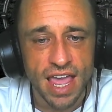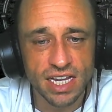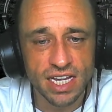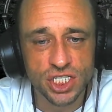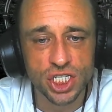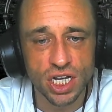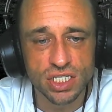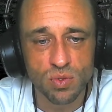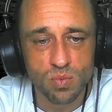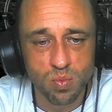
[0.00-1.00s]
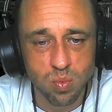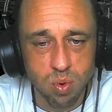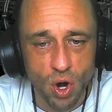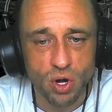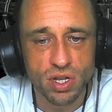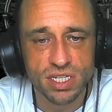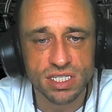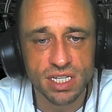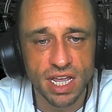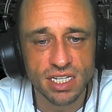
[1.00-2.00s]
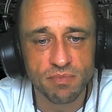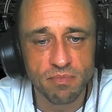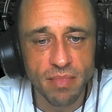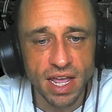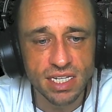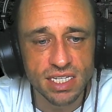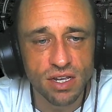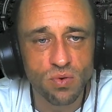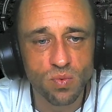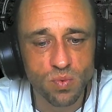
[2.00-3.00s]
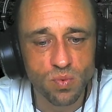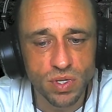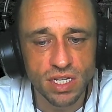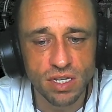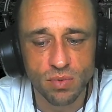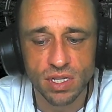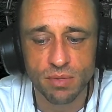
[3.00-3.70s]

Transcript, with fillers: It just works. It makes it really, really